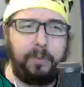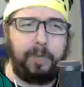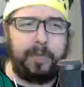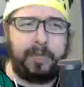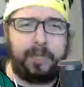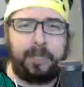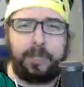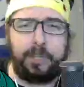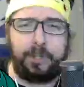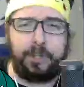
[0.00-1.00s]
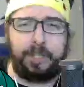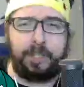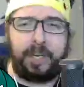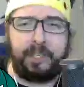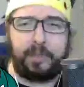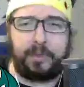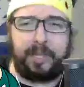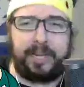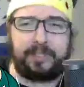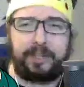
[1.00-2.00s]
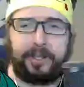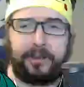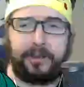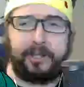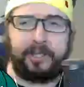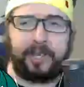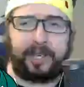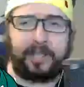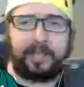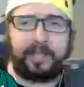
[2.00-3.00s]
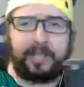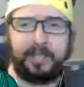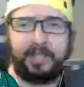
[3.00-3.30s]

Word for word: where like the jersey changes would last like 30 seconds.